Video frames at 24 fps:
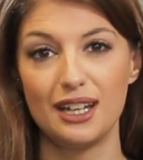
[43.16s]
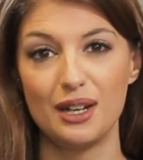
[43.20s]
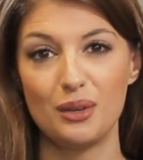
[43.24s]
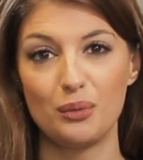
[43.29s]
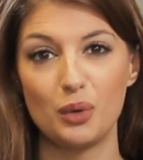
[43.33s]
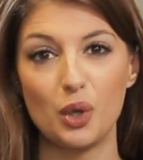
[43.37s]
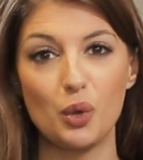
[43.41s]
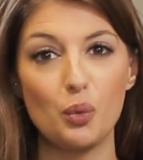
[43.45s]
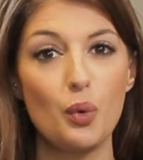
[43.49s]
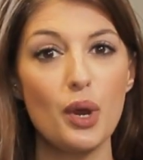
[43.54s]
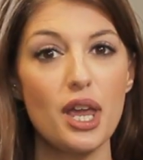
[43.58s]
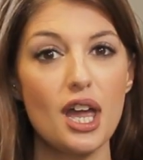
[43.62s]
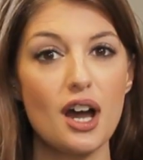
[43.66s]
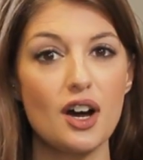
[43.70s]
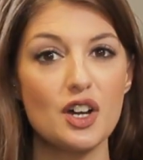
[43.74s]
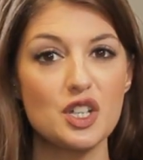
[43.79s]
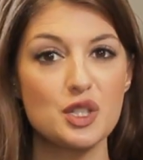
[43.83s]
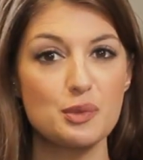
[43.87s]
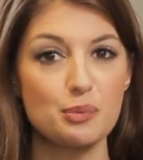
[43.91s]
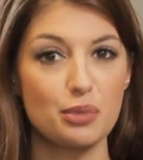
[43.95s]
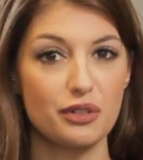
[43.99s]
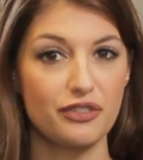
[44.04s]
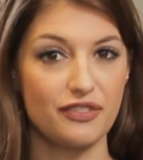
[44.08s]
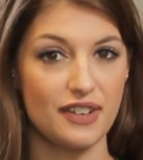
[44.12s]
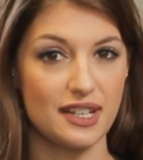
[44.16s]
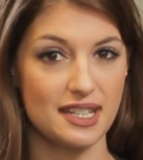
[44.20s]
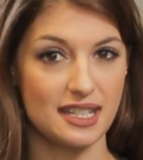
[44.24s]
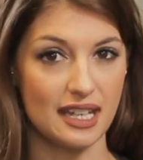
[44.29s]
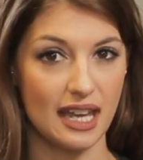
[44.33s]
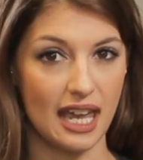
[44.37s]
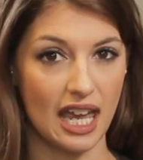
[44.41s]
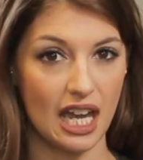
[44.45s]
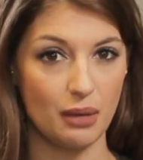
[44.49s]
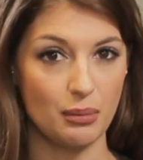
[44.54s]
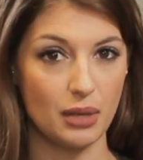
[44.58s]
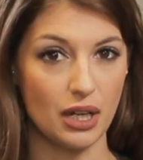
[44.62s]
Well, we asked Professor
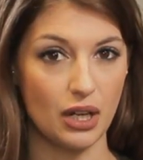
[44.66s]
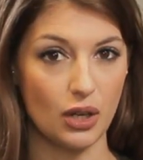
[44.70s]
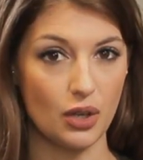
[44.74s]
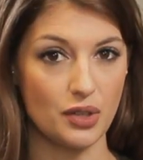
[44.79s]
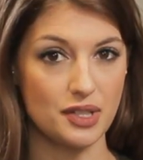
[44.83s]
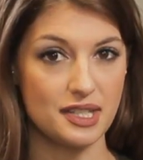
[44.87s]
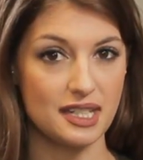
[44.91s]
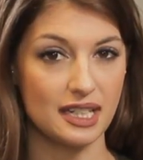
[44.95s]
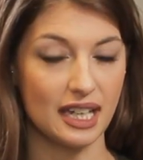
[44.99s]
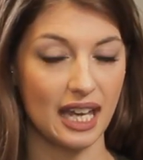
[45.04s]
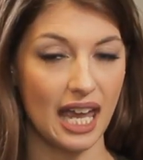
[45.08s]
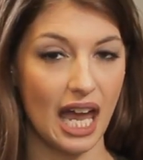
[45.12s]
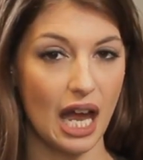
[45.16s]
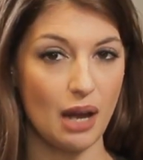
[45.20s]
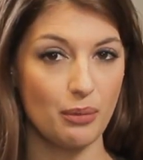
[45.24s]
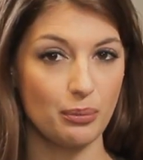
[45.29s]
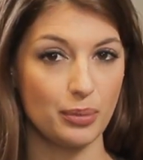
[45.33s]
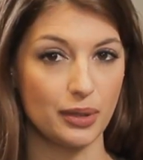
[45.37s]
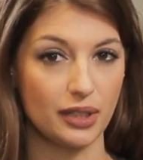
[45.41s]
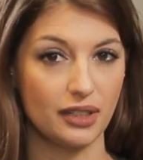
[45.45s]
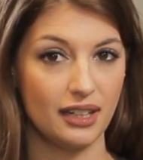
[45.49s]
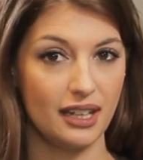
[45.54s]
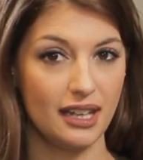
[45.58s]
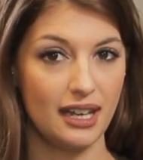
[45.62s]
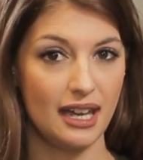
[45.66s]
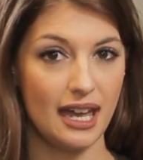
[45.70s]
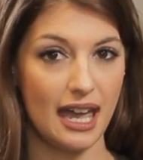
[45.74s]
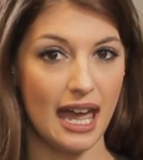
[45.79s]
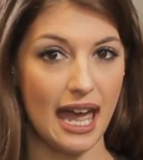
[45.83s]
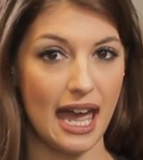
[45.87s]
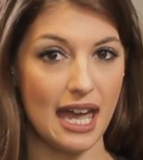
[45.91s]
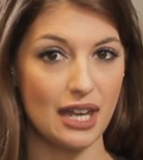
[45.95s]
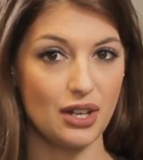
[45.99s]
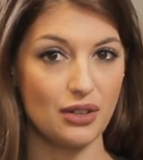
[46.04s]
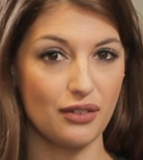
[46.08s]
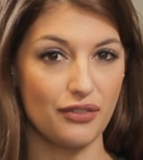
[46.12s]
Hermann Lotzer-Kampen,
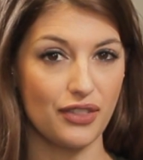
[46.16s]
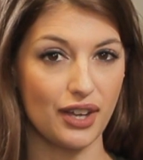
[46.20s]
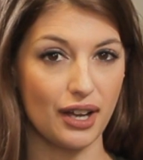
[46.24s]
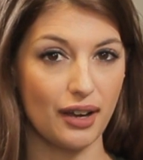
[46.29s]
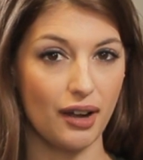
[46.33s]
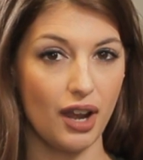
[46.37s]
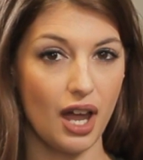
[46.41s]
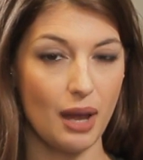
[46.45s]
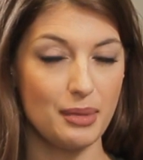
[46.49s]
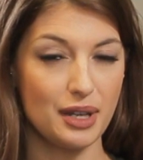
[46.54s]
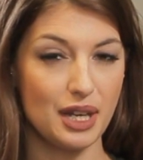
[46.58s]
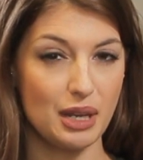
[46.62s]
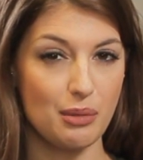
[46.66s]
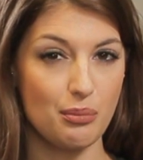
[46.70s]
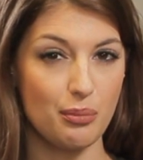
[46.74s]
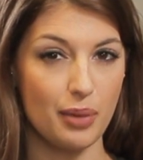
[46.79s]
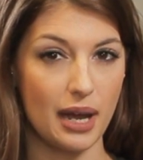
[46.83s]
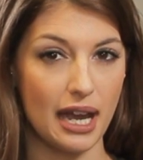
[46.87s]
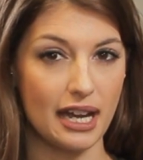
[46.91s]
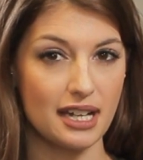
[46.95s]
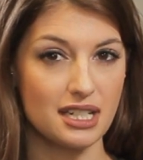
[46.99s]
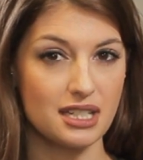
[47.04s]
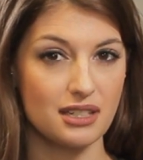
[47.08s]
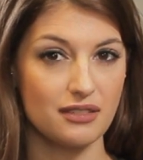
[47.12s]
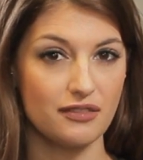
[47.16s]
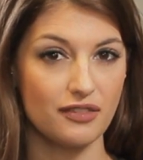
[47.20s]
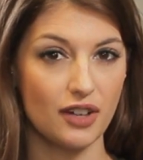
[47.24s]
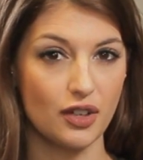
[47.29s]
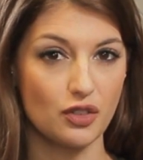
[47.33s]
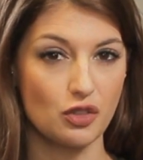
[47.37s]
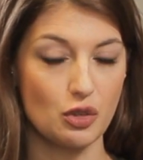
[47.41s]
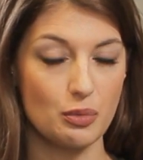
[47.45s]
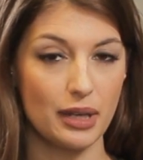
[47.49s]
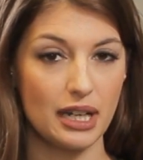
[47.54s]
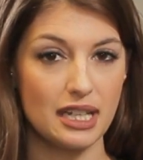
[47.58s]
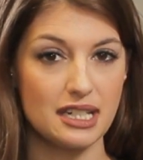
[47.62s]
head of the Climate Impacts and
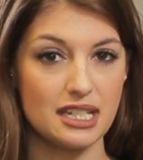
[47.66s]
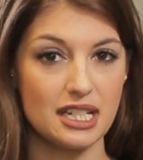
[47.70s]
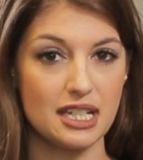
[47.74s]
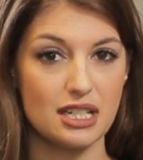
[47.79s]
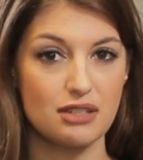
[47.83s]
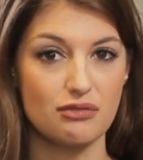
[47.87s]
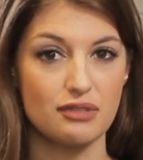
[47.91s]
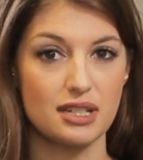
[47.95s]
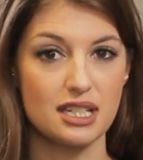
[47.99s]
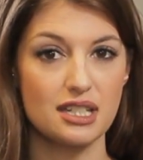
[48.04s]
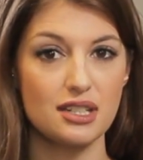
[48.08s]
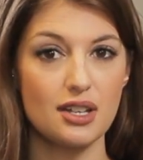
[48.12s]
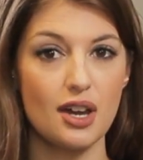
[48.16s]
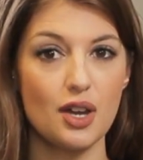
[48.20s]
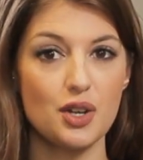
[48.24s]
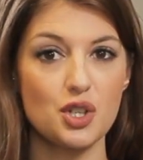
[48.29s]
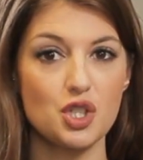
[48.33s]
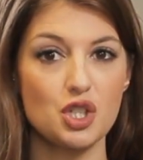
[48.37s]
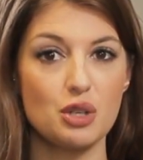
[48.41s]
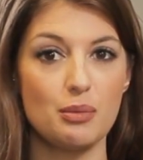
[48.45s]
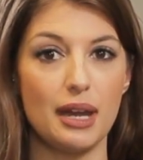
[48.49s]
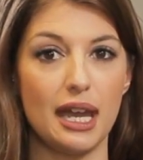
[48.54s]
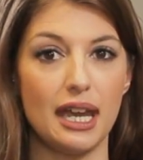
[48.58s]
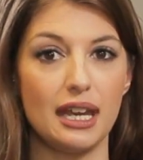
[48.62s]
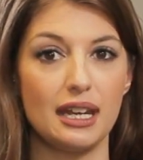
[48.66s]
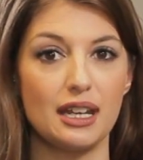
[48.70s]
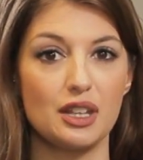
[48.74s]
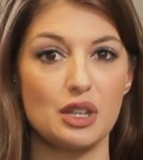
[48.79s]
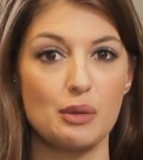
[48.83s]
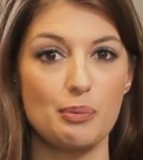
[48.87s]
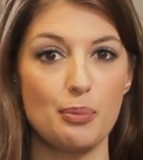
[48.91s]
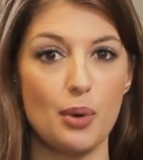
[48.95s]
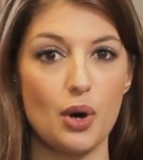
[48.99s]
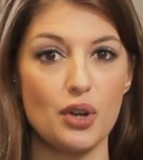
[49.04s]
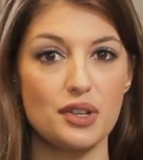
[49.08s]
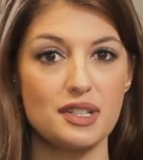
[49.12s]
Vulnerabilities Research Domain at
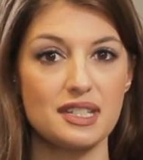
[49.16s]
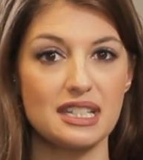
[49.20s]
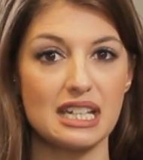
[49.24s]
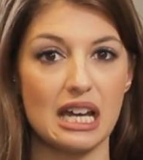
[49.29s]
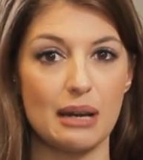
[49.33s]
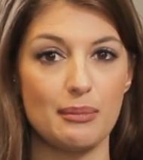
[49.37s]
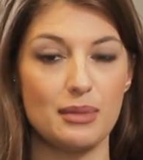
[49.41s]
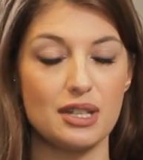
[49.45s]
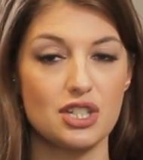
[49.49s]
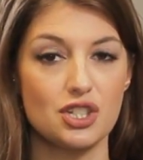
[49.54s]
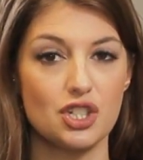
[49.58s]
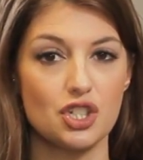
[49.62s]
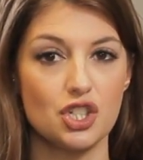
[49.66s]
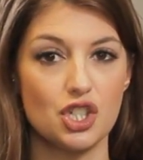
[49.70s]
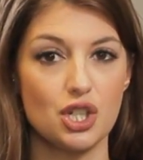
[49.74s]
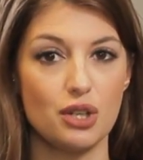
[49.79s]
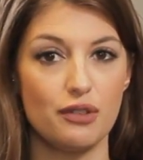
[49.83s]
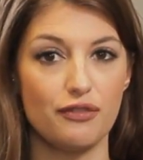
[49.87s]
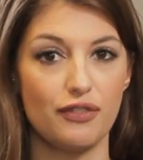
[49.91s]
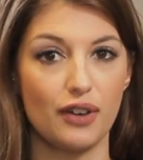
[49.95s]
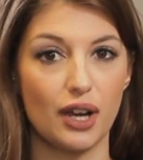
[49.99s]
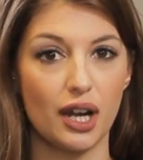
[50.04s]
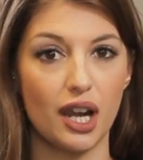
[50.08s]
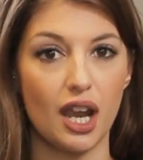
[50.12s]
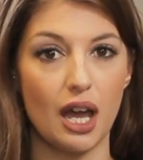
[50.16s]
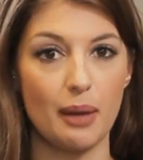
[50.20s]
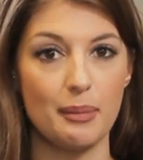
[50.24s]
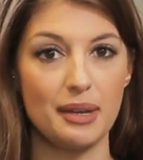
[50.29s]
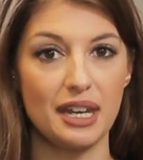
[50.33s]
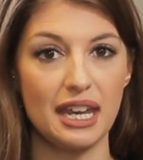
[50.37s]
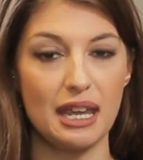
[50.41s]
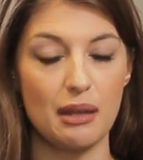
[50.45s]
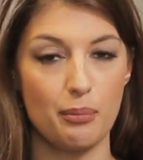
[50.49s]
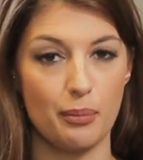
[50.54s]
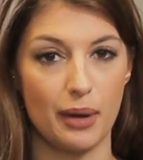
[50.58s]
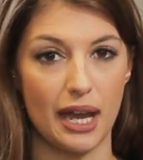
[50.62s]
the Potsdam Institute for
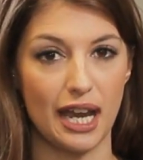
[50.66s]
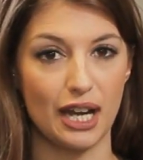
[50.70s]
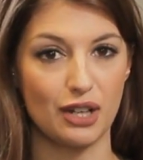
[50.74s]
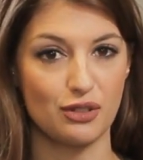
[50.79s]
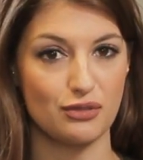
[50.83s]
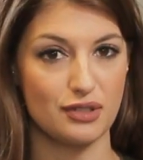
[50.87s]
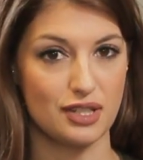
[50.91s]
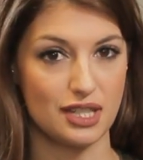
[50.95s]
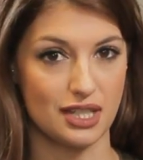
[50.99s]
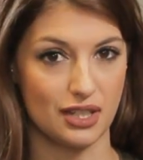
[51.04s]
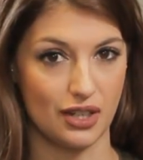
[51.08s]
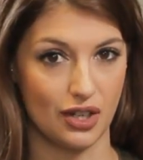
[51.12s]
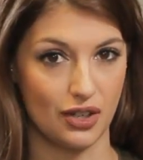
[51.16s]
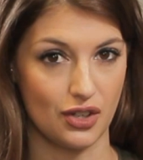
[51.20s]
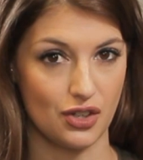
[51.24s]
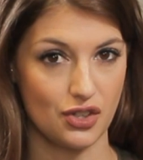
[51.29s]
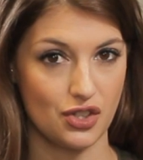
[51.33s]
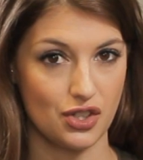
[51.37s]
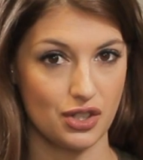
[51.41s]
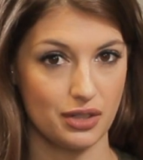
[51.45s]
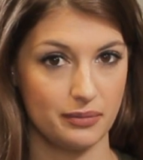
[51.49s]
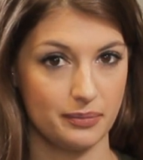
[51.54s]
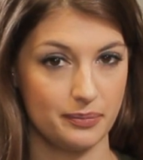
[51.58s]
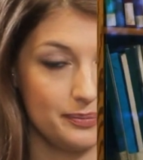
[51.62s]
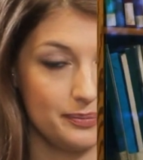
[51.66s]
Climate Impact Research.